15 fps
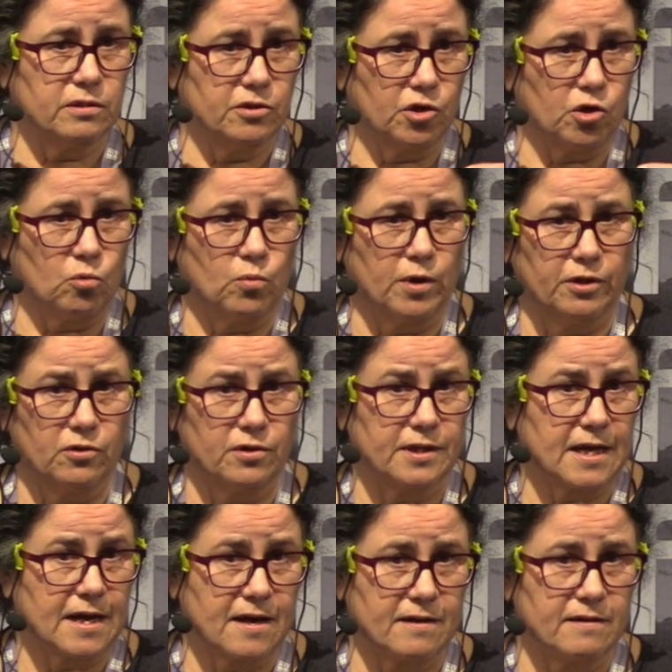When they're at
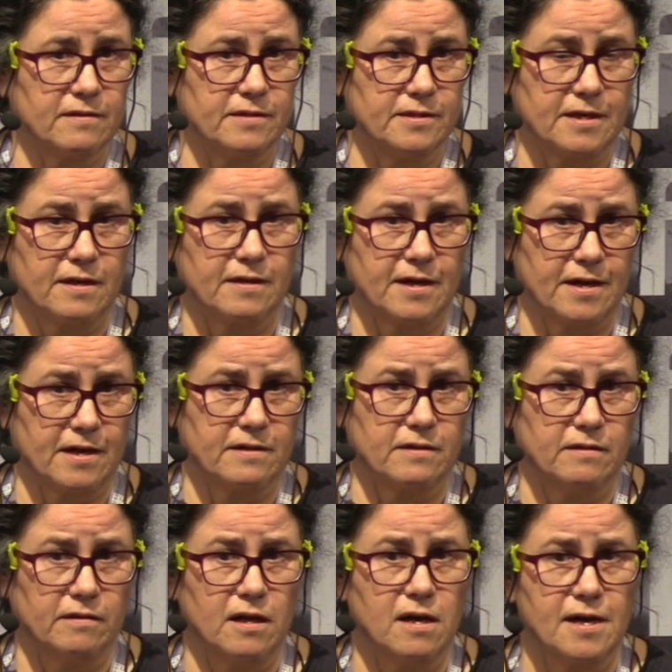the head of
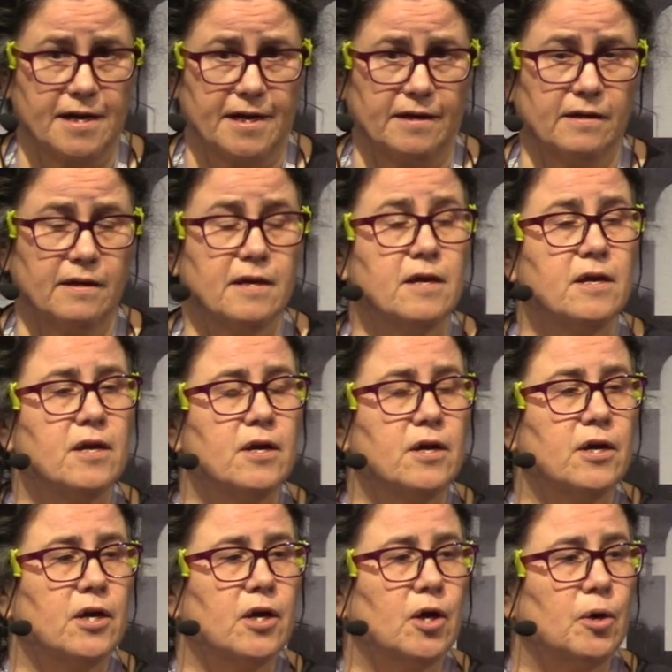the line,
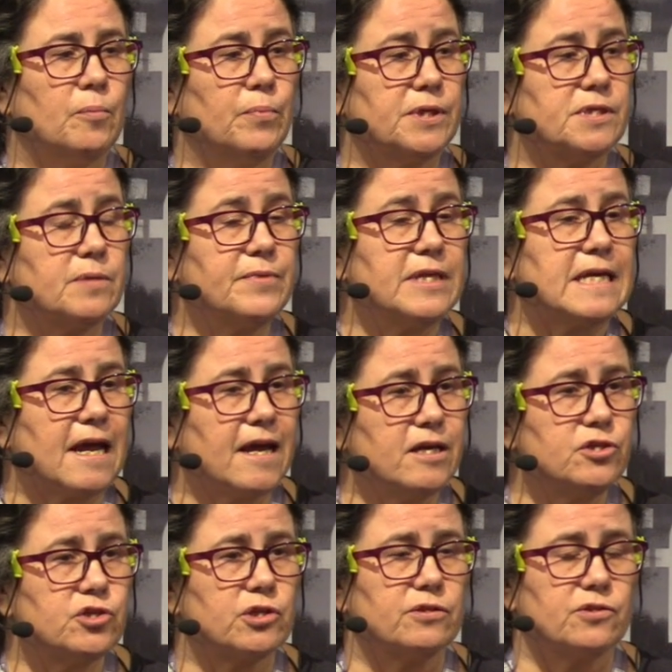But some of the
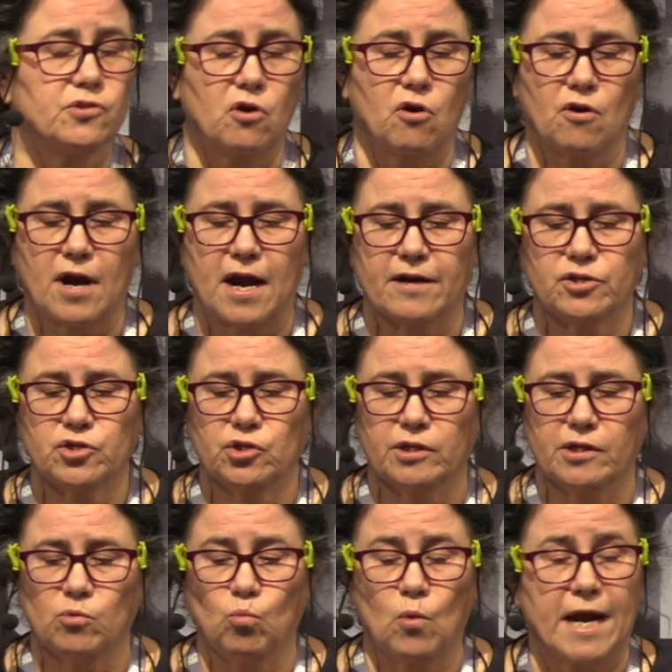agents are
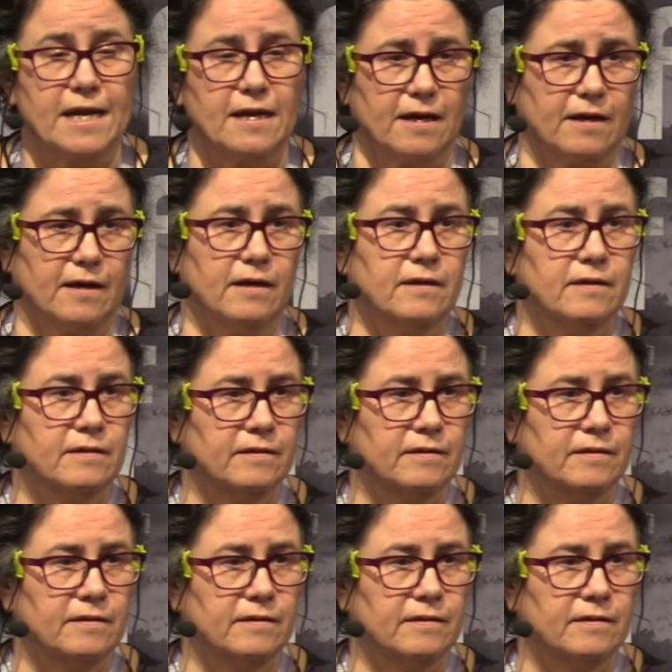actually waiting